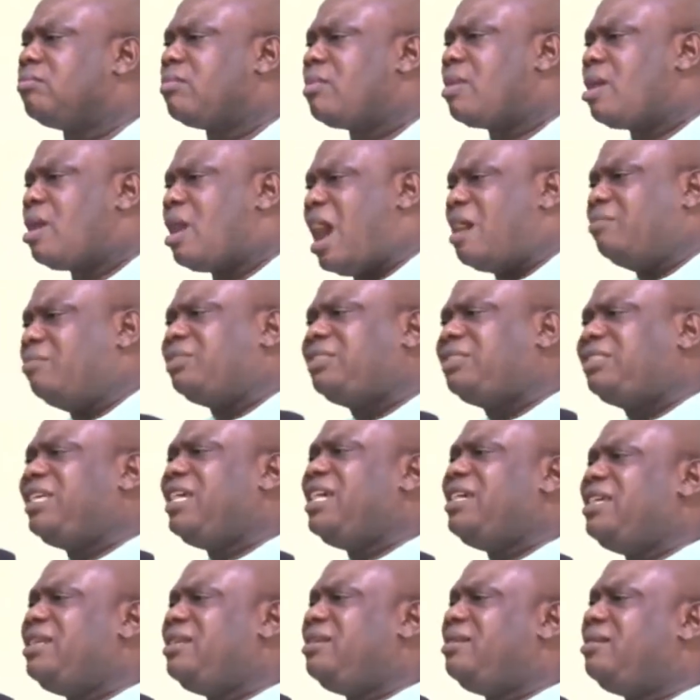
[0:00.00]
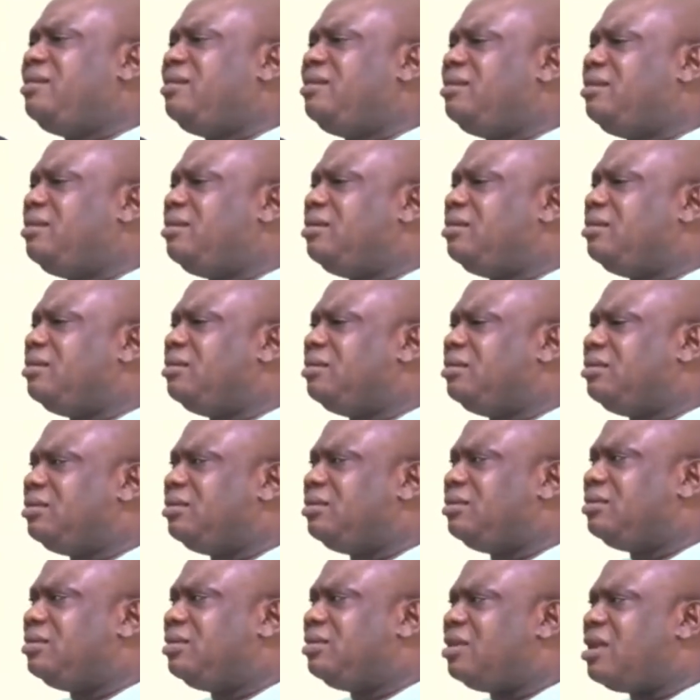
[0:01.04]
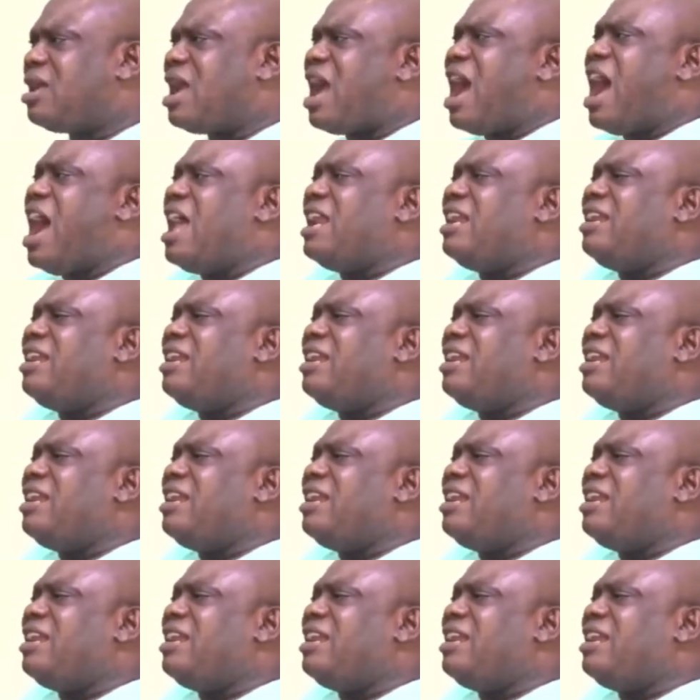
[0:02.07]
I'm seeing a